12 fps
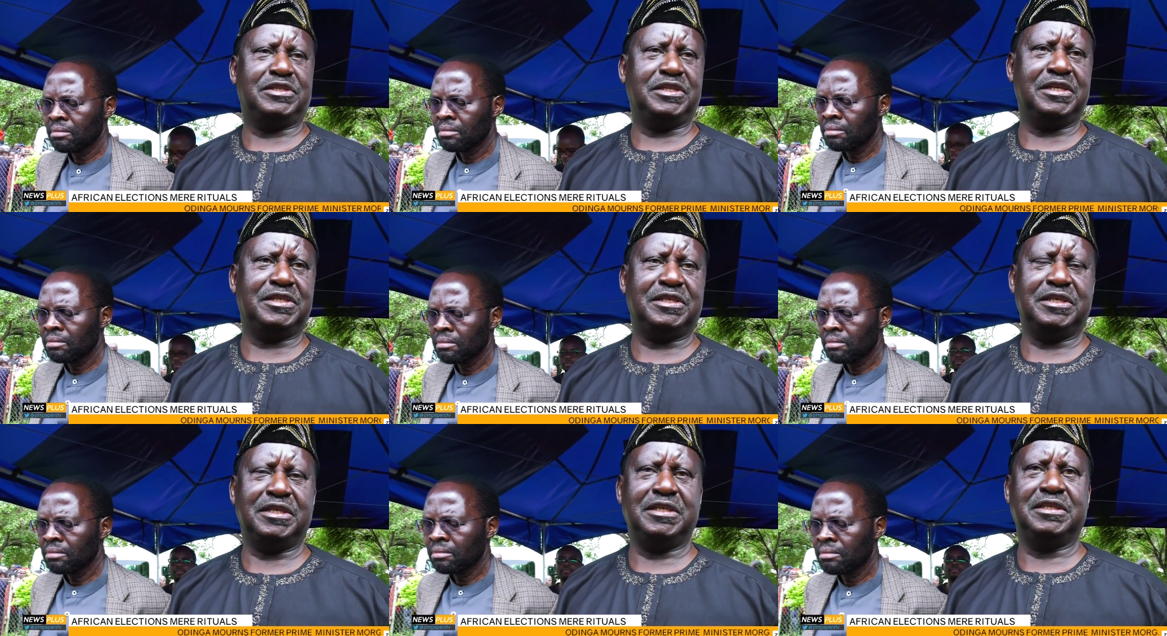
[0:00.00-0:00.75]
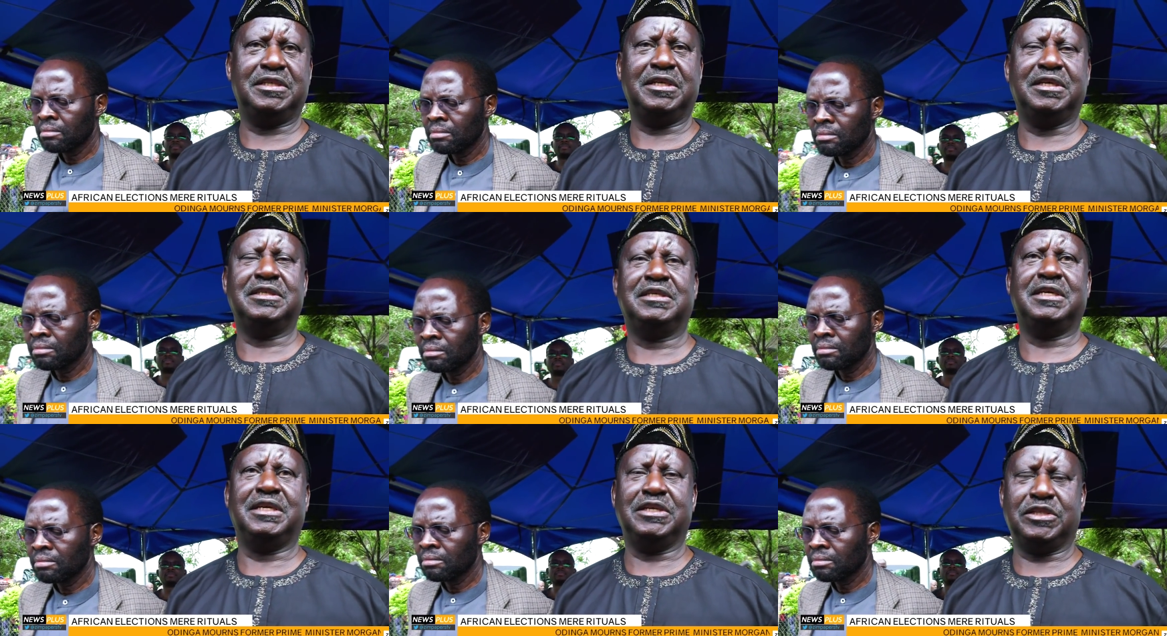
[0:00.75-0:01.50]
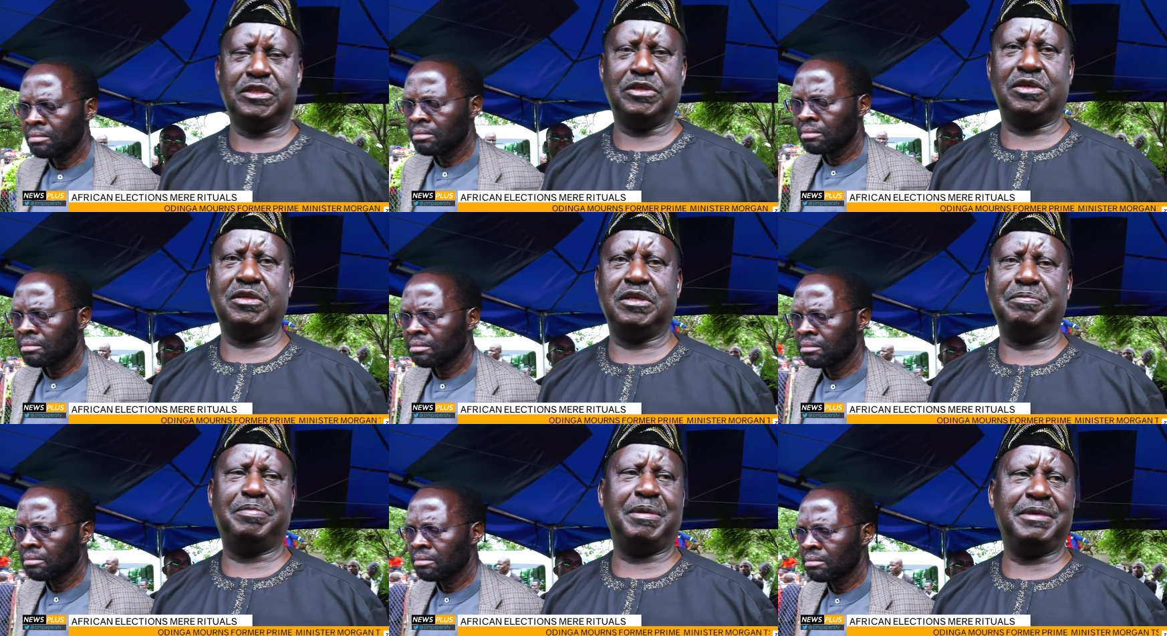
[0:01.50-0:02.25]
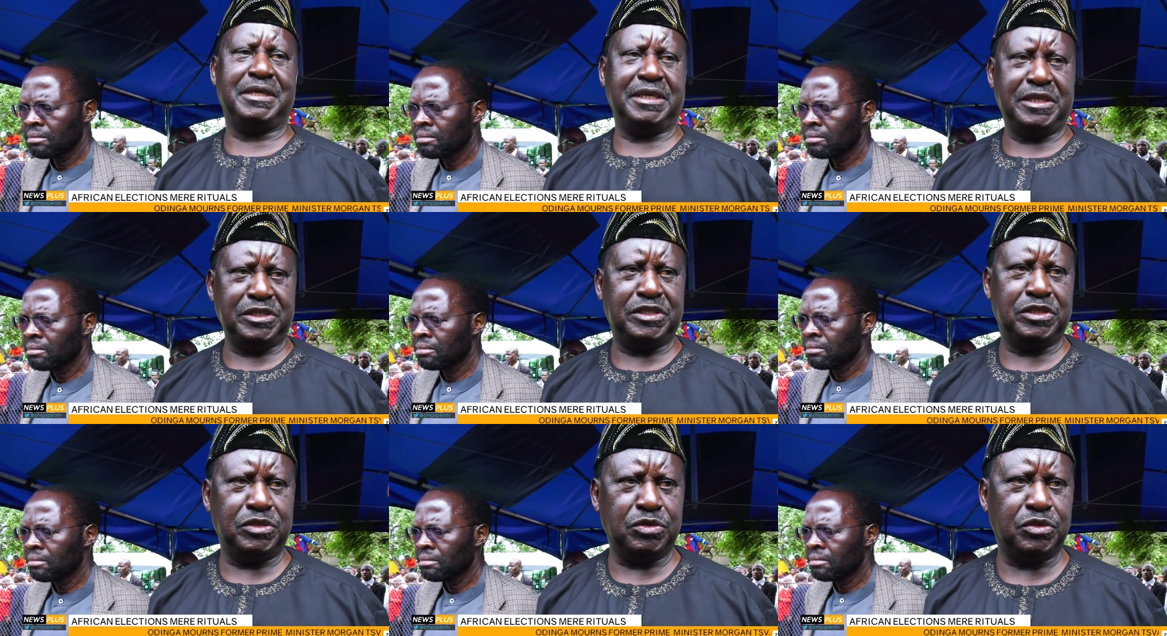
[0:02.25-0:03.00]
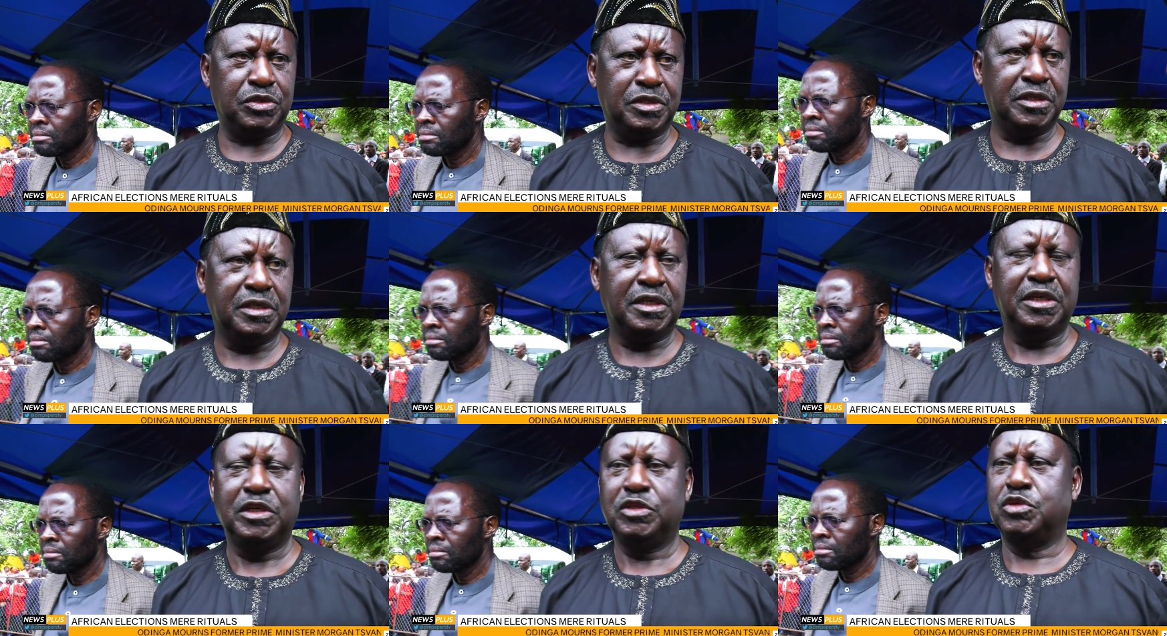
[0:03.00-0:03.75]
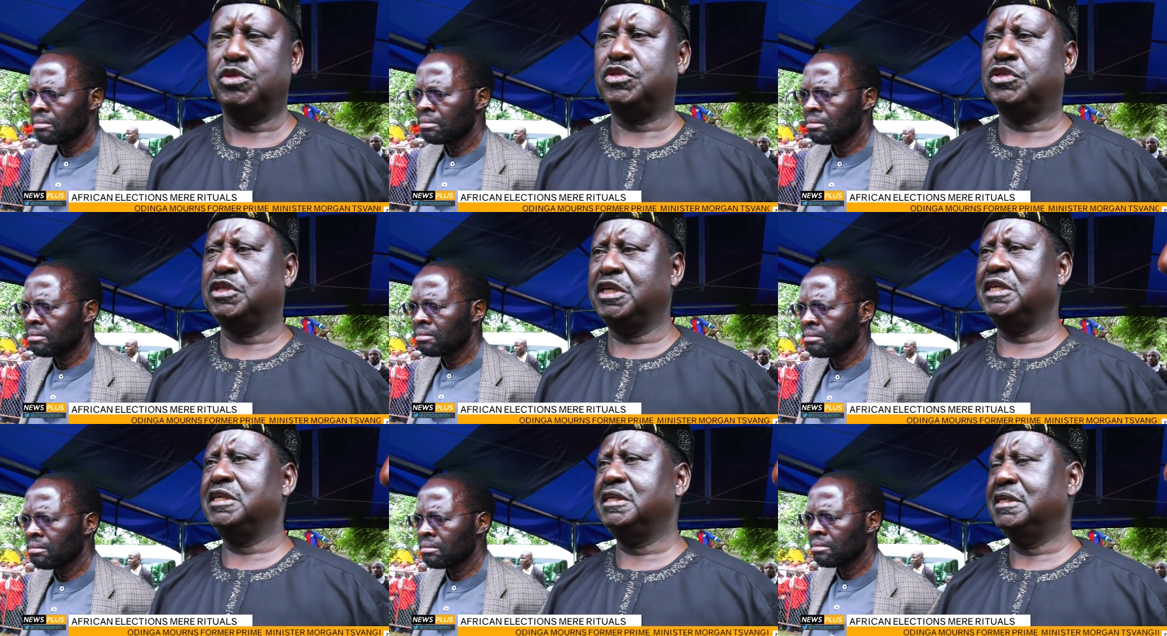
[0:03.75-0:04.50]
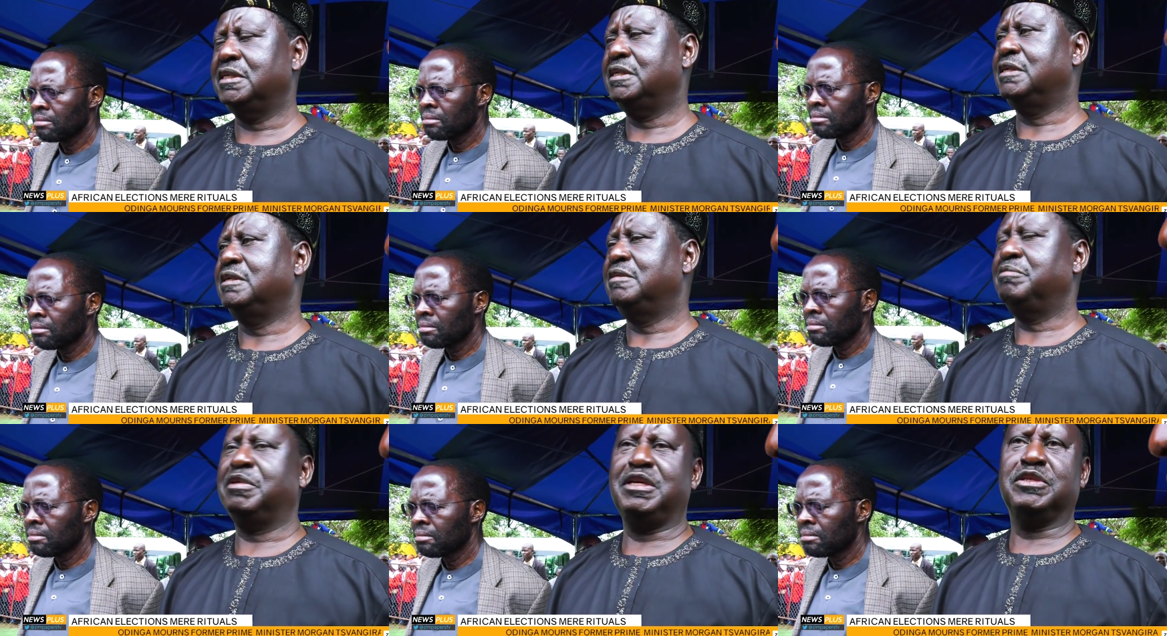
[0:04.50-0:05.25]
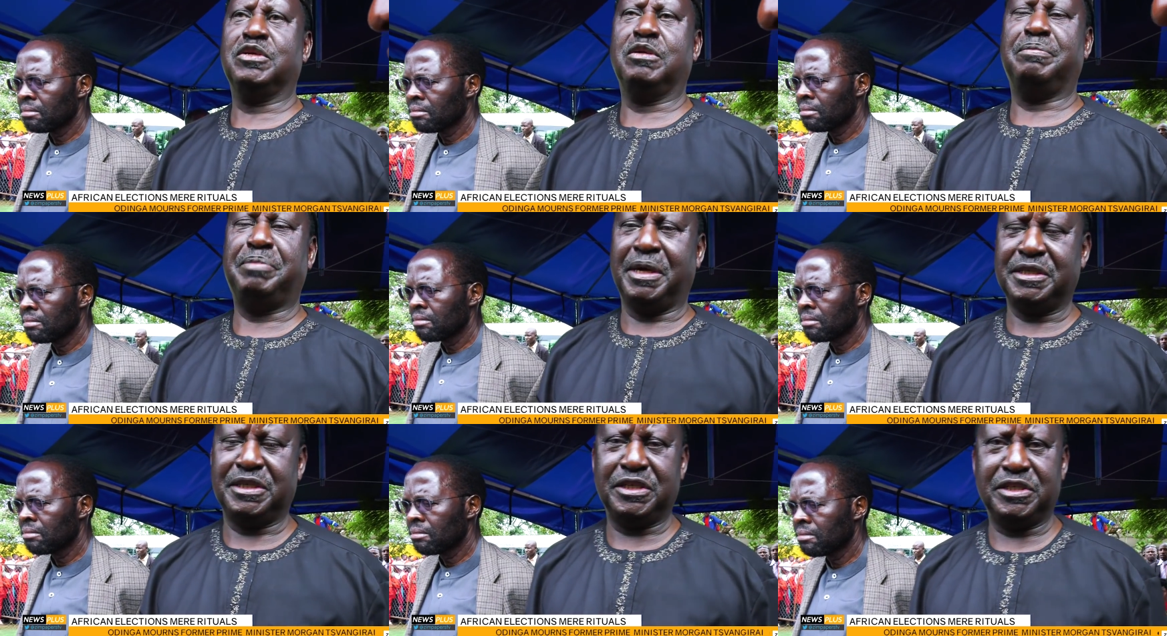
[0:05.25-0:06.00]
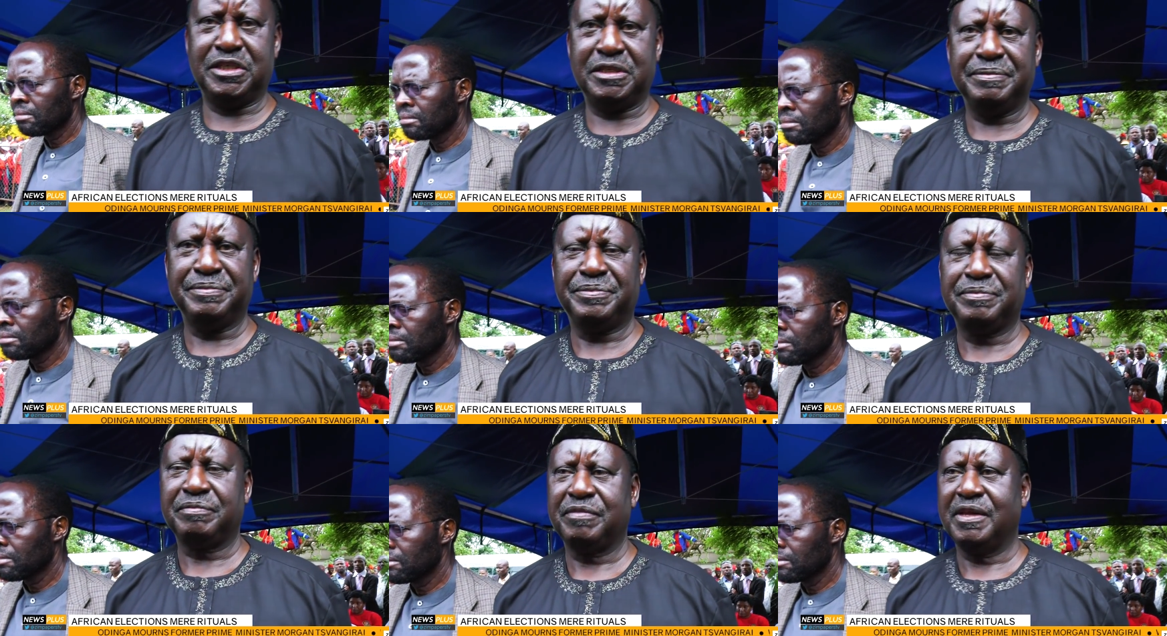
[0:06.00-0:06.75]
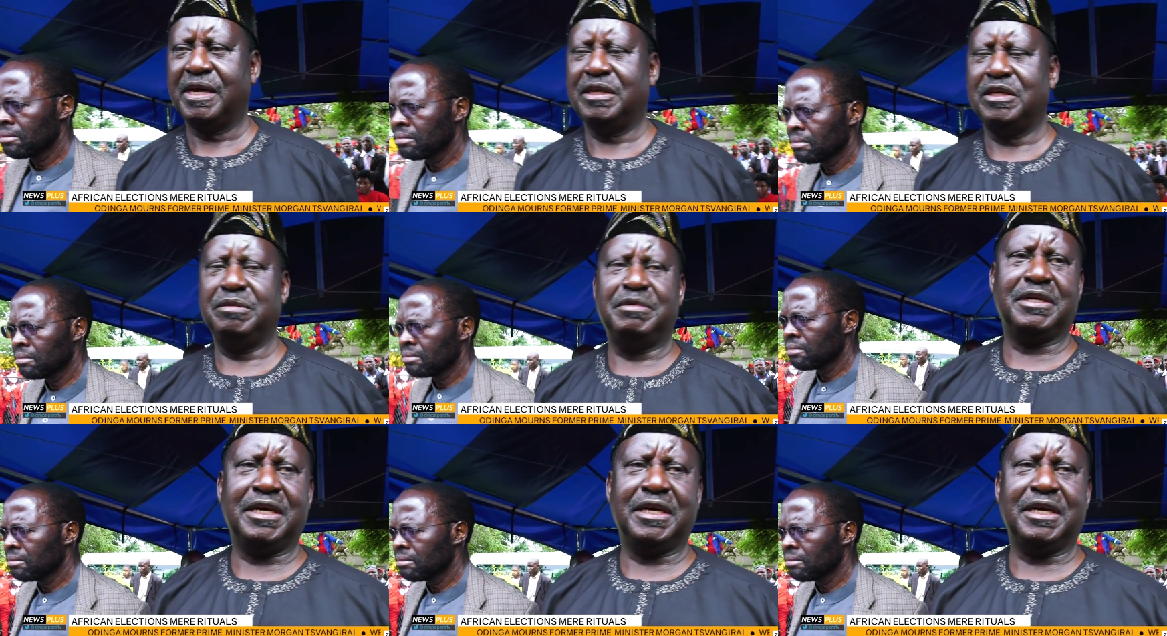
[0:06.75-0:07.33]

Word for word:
Speaker 1: States International Republican Institute. to train political parties and human